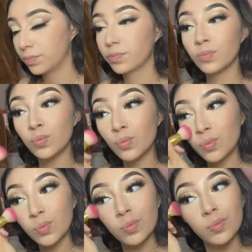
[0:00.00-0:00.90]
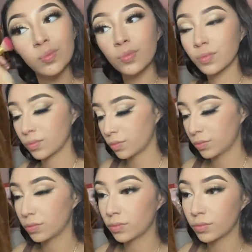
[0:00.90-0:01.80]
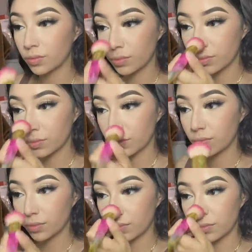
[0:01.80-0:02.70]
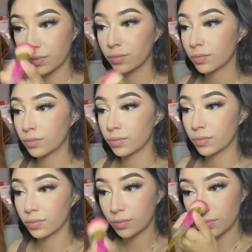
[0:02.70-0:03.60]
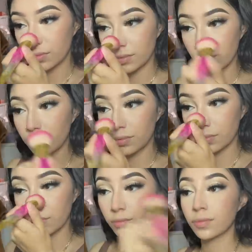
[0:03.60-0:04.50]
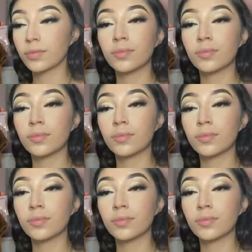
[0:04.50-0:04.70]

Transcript: [no speech]